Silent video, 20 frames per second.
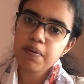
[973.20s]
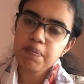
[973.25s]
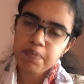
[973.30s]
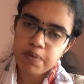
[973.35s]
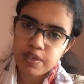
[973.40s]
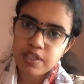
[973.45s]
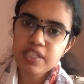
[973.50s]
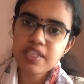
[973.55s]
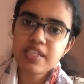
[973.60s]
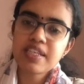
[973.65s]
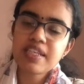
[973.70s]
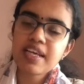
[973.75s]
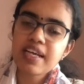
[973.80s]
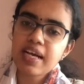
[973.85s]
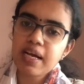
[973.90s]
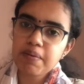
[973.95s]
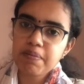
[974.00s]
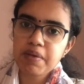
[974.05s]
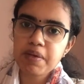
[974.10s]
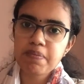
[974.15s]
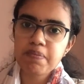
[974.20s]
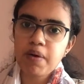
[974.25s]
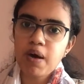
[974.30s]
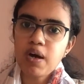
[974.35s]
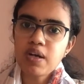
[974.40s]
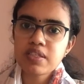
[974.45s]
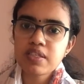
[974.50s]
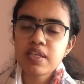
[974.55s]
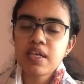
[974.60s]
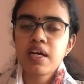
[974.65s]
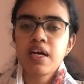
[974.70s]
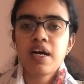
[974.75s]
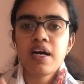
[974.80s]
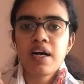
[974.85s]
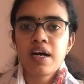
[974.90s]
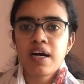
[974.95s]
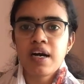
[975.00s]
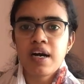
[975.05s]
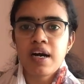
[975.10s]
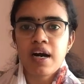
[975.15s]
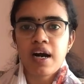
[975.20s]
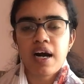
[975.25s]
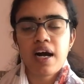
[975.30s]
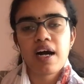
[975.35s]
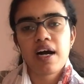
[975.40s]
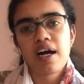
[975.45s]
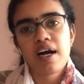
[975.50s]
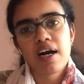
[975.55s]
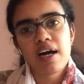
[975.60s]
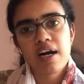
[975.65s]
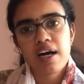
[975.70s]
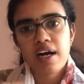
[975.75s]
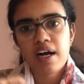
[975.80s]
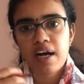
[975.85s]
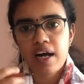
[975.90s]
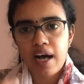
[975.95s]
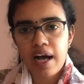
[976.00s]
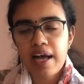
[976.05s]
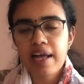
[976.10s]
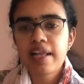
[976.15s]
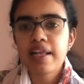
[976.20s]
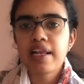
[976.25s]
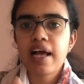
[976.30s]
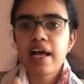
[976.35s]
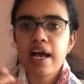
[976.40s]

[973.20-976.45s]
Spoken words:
put it in the comment box. I'll